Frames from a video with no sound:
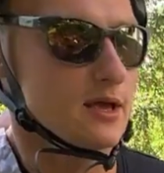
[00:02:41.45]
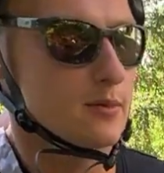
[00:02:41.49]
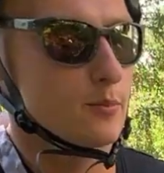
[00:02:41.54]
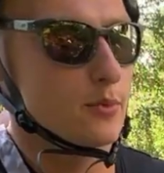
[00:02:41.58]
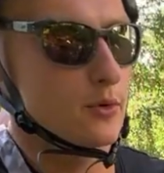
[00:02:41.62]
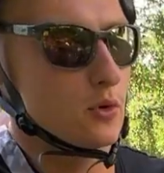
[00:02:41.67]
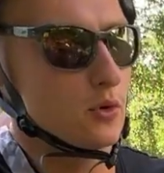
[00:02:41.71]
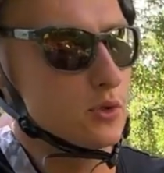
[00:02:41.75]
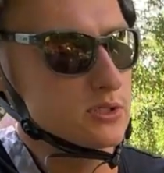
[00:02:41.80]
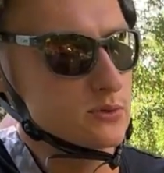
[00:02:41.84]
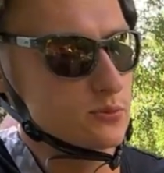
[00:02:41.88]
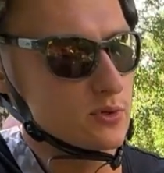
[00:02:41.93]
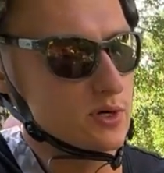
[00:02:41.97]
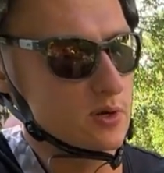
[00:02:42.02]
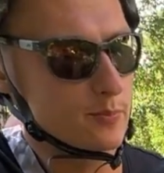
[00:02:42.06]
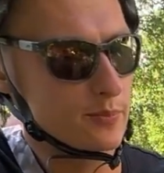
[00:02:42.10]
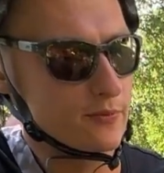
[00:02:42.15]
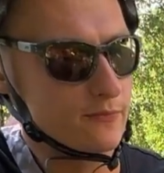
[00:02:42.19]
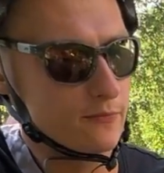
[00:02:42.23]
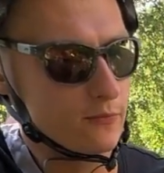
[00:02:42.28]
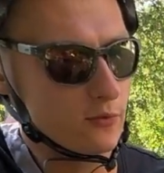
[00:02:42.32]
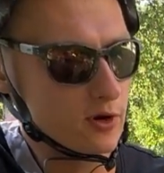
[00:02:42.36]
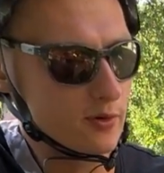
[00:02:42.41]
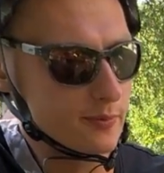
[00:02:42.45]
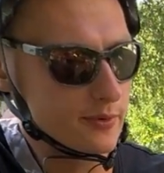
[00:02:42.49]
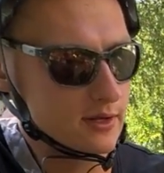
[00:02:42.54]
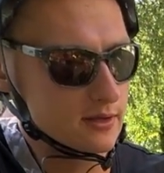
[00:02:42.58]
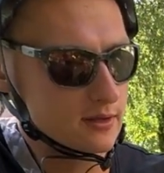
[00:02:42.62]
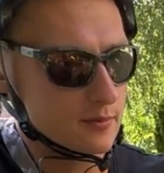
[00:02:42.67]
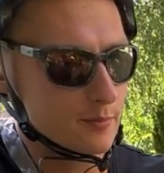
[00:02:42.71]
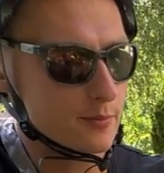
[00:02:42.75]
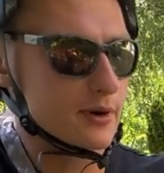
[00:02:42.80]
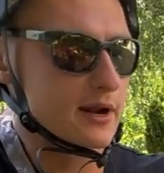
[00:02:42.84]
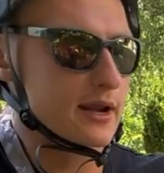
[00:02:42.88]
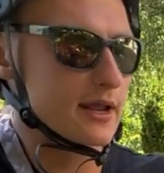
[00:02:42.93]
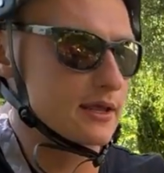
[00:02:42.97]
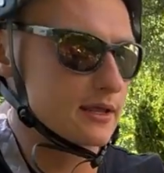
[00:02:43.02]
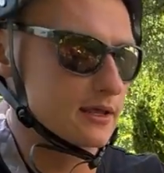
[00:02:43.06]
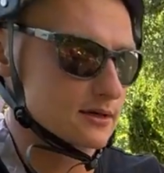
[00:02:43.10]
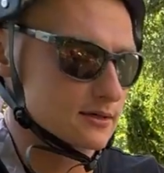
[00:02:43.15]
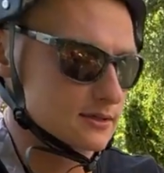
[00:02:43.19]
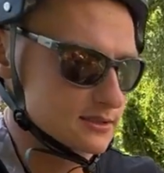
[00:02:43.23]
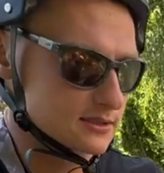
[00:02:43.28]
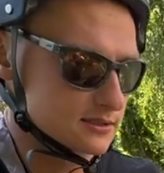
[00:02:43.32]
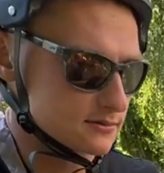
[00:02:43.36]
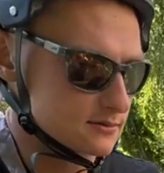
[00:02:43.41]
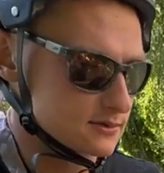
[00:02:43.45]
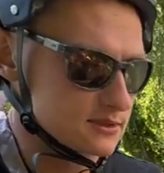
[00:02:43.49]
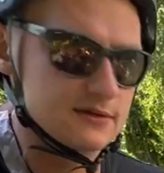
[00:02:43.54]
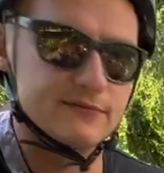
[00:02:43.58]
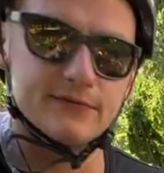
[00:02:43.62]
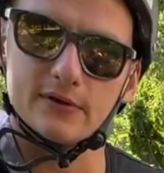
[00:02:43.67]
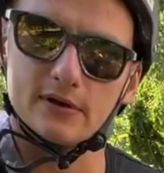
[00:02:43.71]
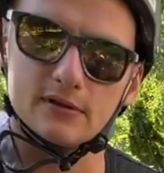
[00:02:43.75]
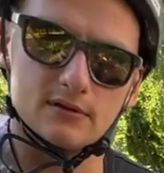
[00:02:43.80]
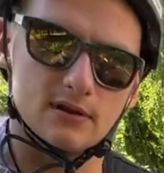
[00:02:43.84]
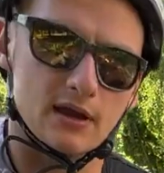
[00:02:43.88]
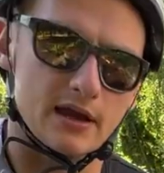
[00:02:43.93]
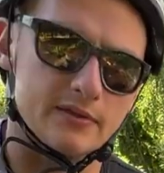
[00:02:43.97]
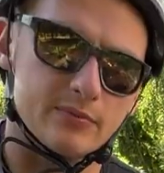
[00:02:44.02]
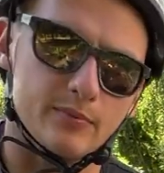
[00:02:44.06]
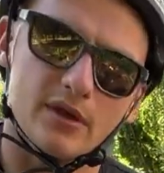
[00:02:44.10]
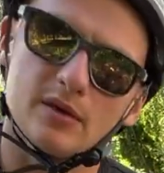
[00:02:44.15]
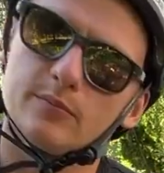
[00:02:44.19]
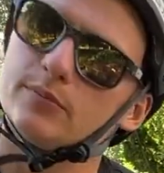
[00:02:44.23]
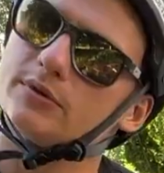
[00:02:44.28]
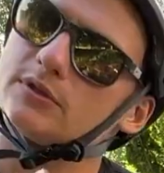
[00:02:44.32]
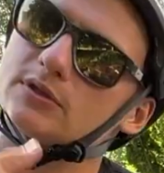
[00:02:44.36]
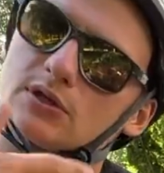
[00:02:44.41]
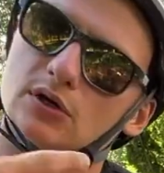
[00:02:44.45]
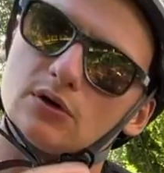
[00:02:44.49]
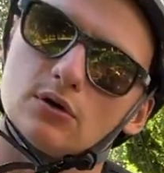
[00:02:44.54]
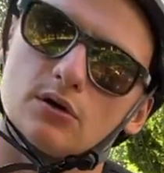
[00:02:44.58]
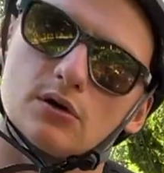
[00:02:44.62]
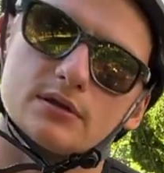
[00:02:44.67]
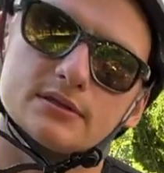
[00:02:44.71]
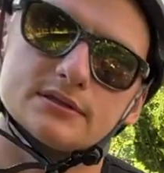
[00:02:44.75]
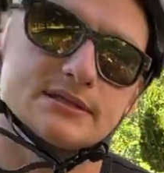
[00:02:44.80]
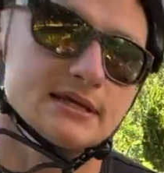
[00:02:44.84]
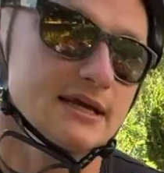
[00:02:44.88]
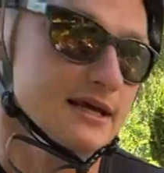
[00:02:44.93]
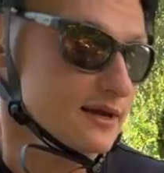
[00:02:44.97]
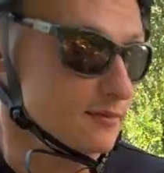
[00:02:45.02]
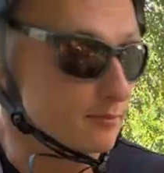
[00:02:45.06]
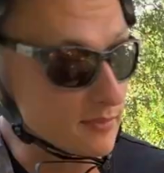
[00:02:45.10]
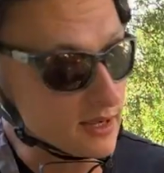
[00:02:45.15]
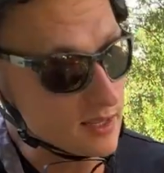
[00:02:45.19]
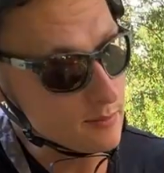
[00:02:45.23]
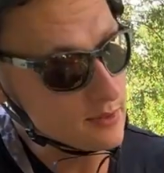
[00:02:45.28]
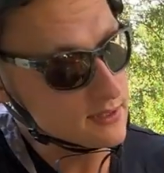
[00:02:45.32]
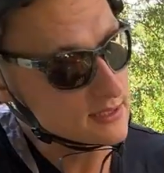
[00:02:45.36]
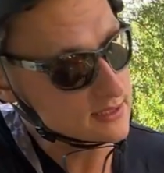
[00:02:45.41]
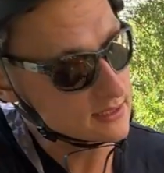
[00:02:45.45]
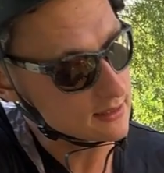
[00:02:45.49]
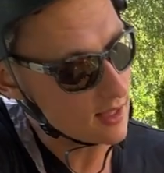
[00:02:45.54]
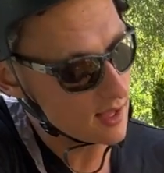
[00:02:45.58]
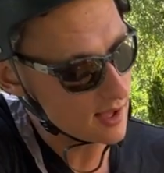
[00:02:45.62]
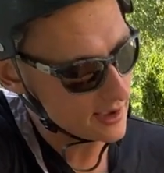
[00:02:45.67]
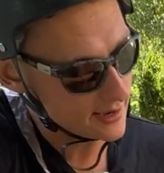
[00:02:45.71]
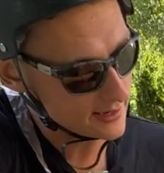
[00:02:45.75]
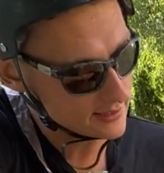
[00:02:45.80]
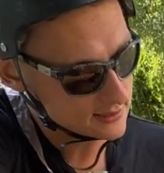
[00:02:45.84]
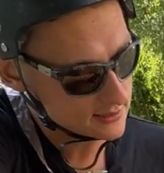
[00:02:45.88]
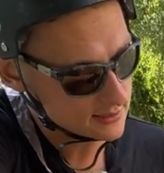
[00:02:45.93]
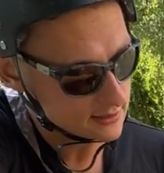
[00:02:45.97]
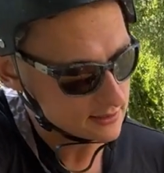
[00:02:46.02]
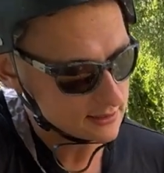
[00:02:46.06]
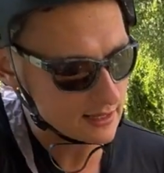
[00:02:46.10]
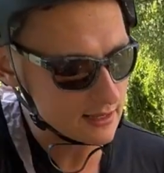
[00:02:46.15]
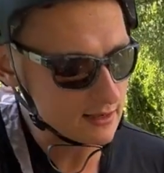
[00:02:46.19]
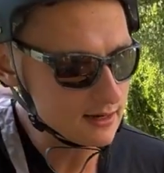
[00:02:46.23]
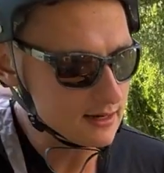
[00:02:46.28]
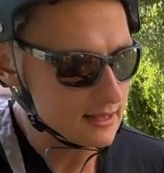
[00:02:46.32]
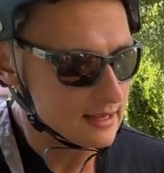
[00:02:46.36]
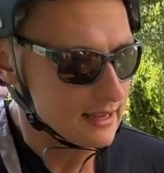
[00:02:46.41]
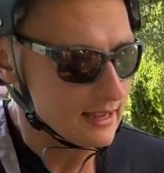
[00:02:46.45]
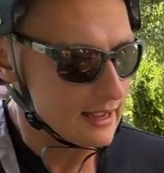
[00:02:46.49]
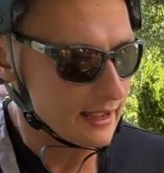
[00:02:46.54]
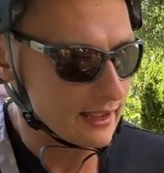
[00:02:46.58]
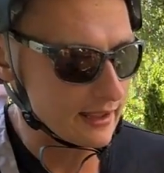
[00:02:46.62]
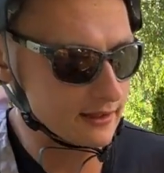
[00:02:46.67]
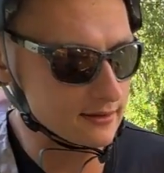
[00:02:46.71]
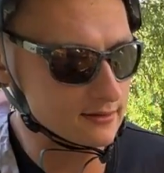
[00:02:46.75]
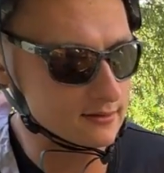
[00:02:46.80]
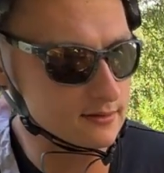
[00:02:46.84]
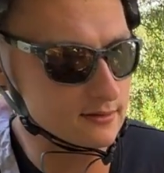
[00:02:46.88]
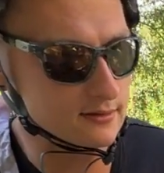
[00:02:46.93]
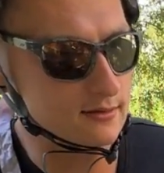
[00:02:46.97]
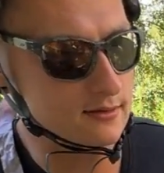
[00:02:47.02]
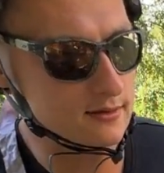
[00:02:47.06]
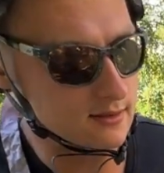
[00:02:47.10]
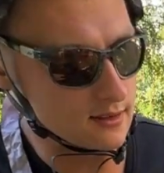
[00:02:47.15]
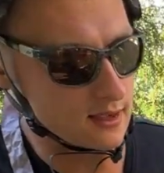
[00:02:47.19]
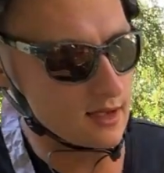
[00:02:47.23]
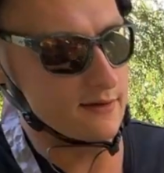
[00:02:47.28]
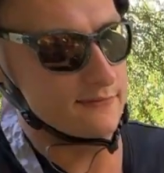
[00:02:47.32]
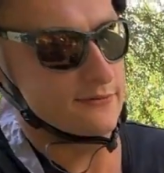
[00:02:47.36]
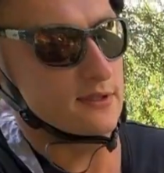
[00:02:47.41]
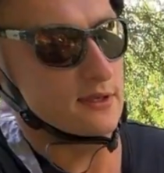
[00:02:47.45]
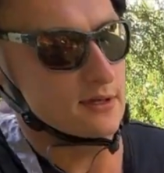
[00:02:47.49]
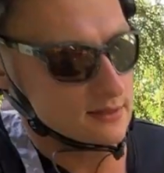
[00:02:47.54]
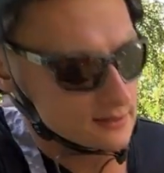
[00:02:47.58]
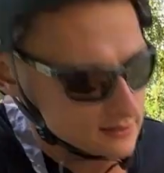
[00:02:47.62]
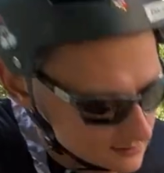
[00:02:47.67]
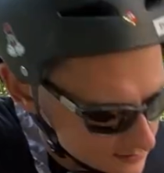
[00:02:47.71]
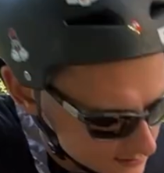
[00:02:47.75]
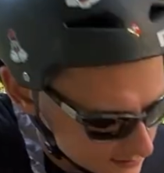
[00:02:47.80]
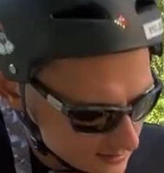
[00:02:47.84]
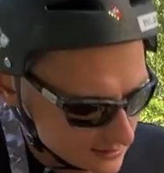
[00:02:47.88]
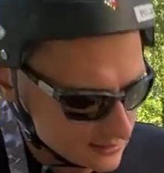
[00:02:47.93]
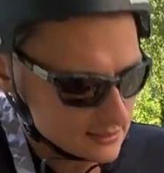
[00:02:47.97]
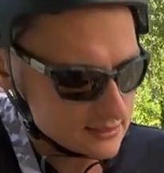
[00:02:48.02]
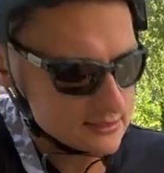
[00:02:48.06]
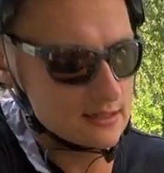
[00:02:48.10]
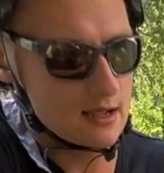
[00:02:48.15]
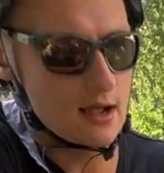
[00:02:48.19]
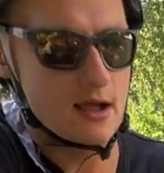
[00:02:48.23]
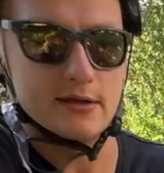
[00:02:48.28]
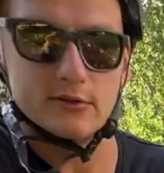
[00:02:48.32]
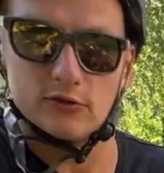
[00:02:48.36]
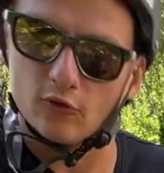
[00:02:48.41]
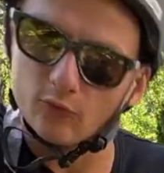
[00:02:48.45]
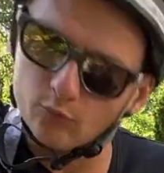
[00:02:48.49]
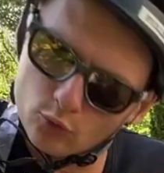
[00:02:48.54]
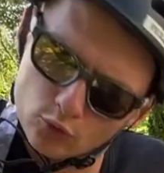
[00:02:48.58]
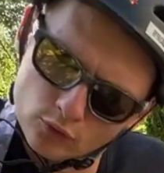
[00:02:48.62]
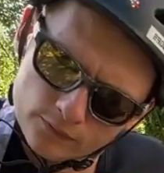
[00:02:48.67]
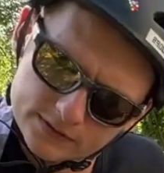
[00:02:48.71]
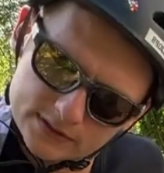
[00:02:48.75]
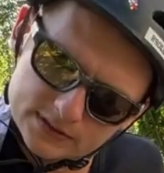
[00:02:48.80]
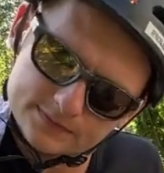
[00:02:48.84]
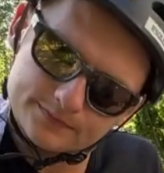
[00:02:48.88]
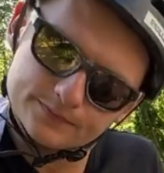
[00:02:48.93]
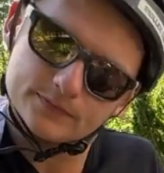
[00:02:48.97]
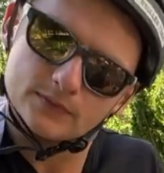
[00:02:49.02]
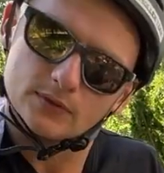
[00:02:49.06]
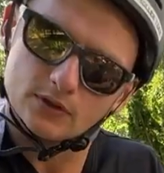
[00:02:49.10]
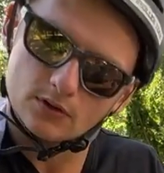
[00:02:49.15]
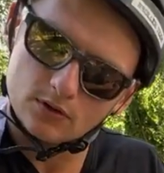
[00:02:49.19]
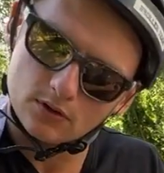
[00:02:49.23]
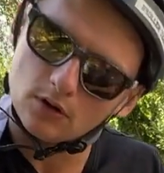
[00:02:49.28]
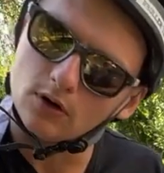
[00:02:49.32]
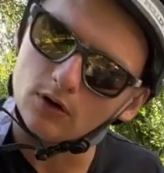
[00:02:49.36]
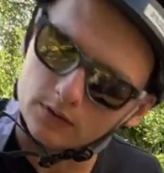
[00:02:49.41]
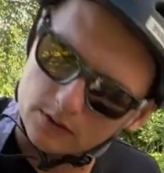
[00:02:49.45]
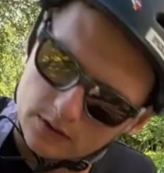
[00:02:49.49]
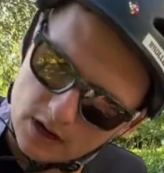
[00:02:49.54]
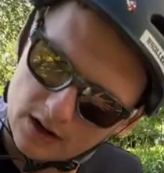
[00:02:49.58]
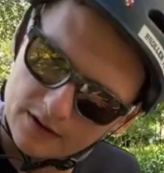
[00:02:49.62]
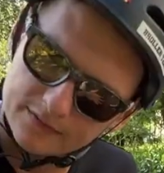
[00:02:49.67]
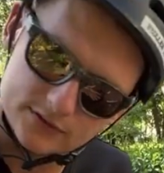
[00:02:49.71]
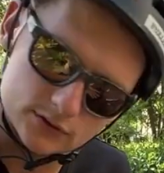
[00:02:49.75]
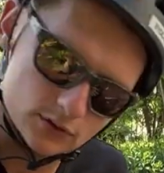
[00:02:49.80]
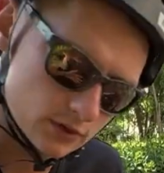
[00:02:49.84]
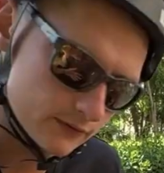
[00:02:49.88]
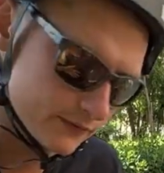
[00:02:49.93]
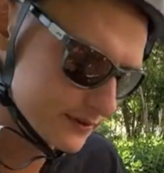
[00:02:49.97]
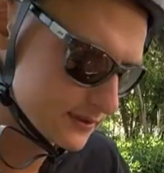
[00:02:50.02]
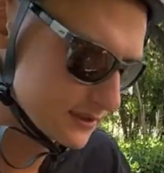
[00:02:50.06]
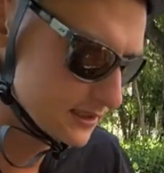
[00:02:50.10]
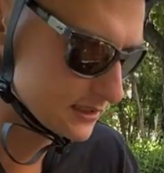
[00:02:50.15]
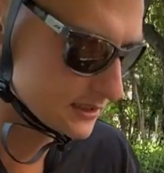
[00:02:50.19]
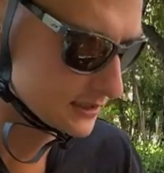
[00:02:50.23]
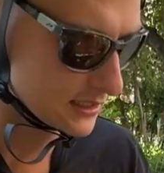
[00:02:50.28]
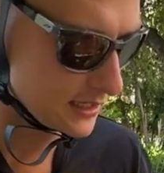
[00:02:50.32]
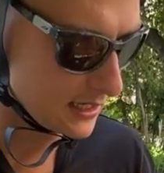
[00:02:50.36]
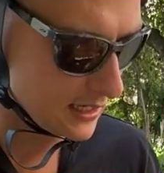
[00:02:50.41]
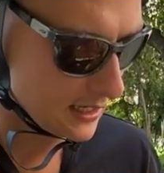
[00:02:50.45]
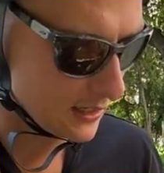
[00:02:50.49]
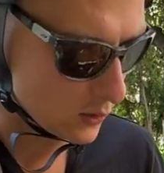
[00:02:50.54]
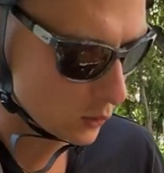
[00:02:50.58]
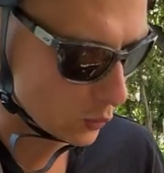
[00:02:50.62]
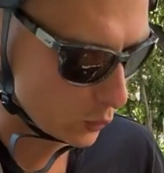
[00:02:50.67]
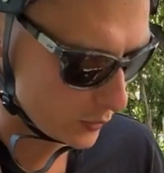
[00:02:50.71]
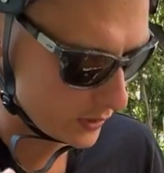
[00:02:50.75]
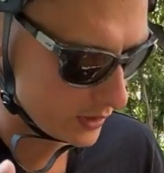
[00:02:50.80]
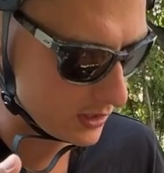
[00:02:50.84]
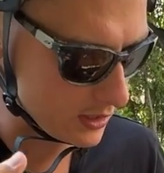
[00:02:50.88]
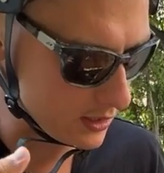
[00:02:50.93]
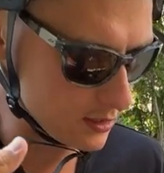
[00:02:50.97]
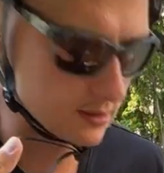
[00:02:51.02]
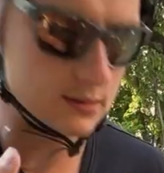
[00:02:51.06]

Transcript: Because we are performing breakings, different kind, maybe turns, maybe slides, and after these kind of moves on rough surfaces, we